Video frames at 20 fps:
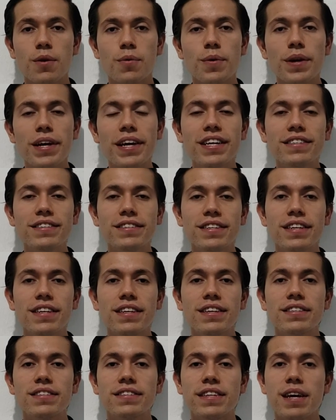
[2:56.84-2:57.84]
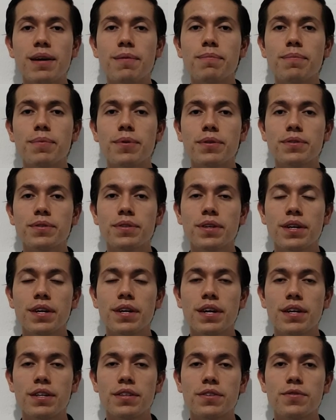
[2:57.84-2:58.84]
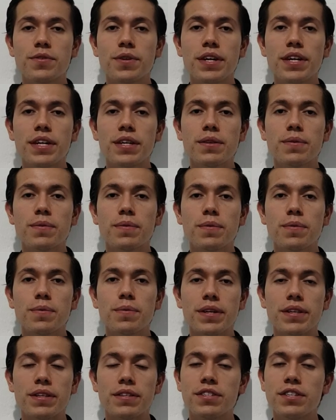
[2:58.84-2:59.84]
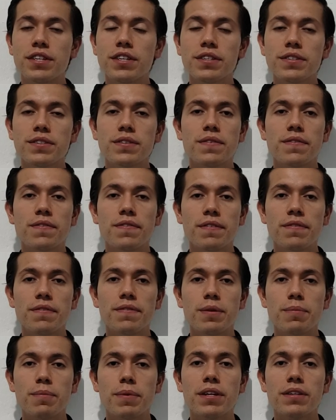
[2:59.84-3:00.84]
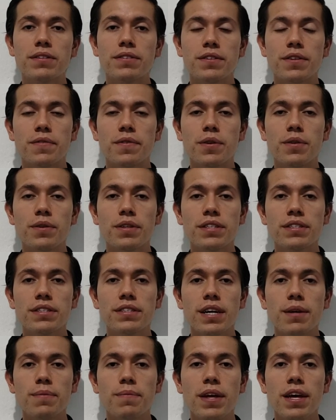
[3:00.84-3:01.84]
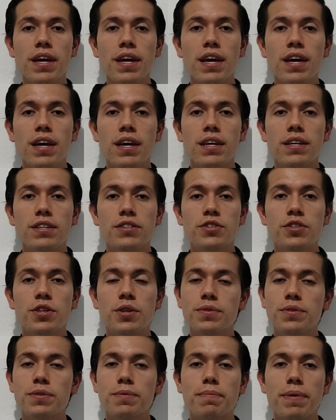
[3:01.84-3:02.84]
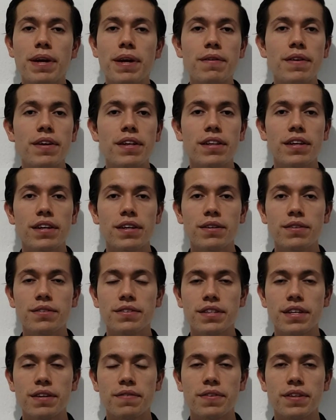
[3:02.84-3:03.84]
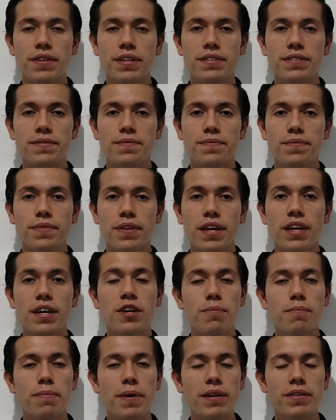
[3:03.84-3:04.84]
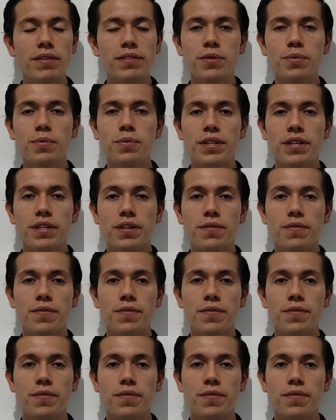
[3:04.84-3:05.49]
We can see in the samples treated with just 50 minutes of holding time shows very little stiffness in comparison with the